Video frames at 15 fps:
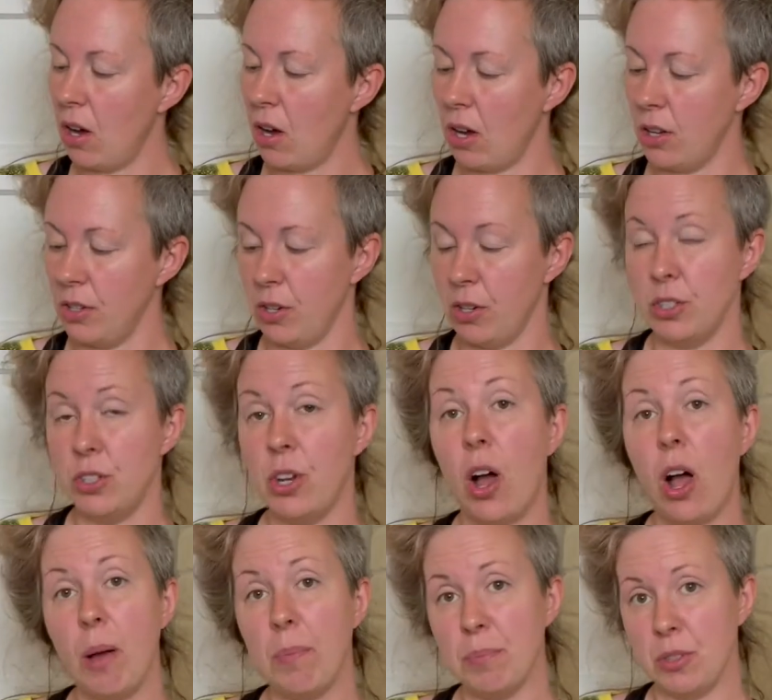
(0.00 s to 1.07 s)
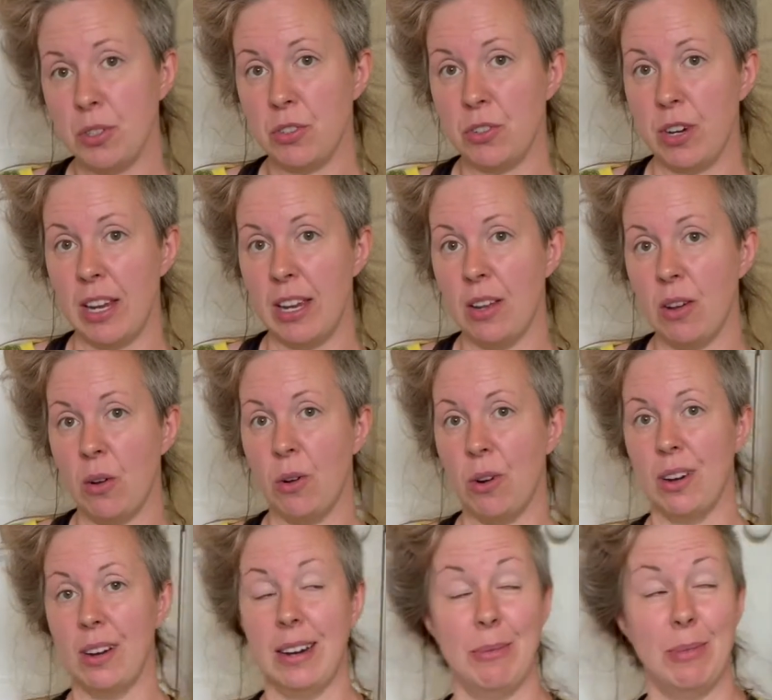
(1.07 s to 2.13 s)
on your top string,
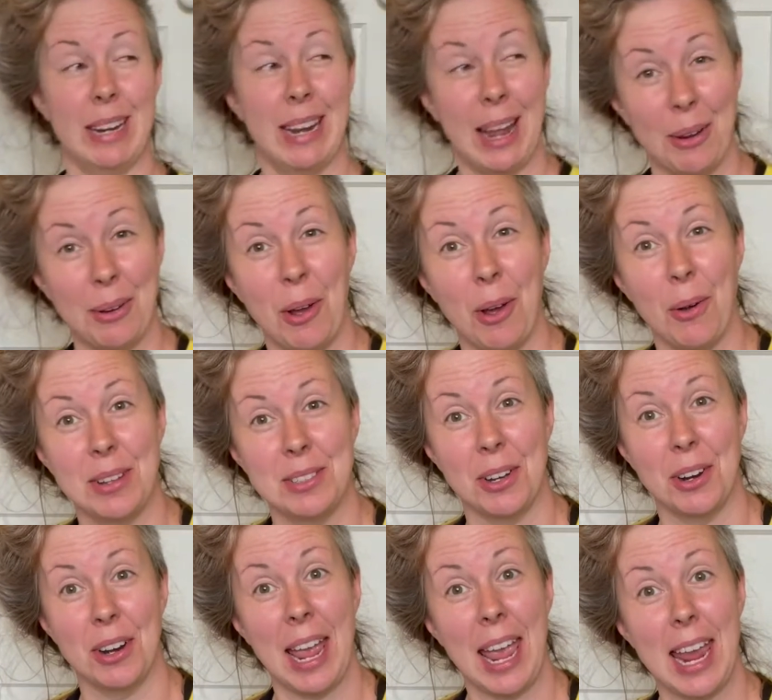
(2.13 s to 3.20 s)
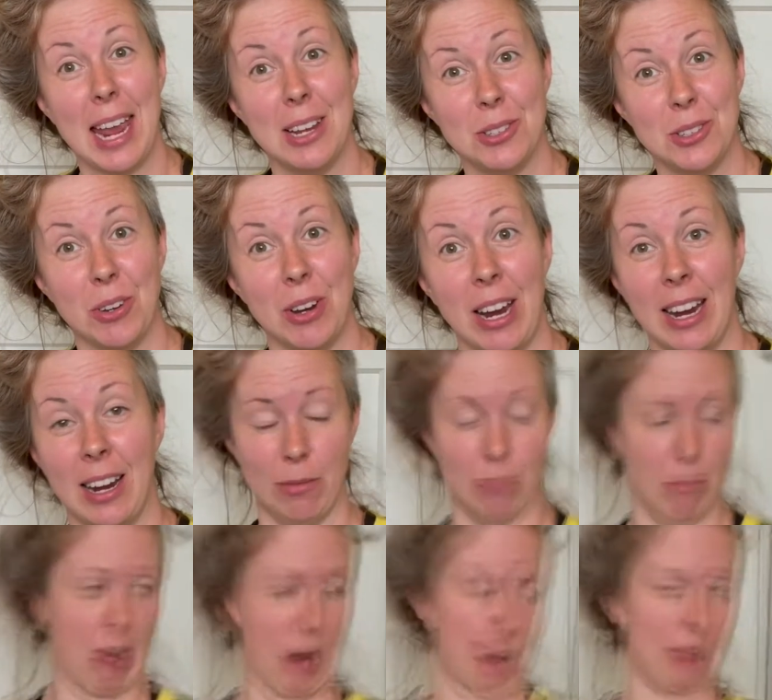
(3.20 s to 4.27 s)
or we now know as our A string,
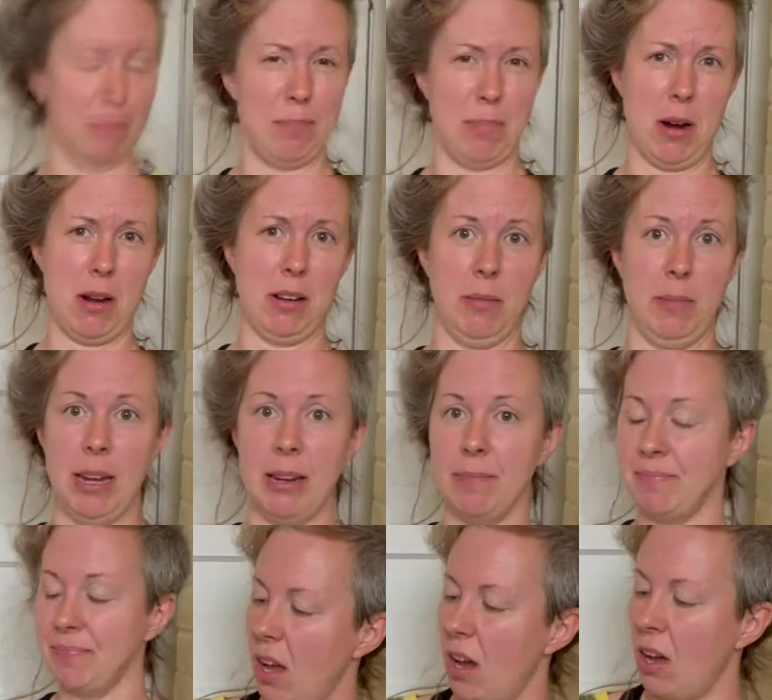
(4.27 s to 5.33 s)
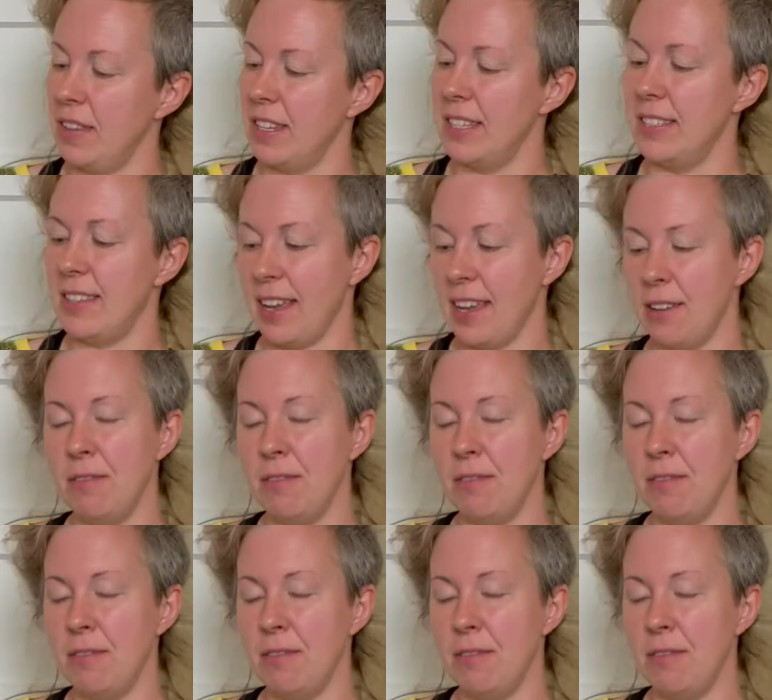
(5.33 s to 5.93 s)
pardon me, on the second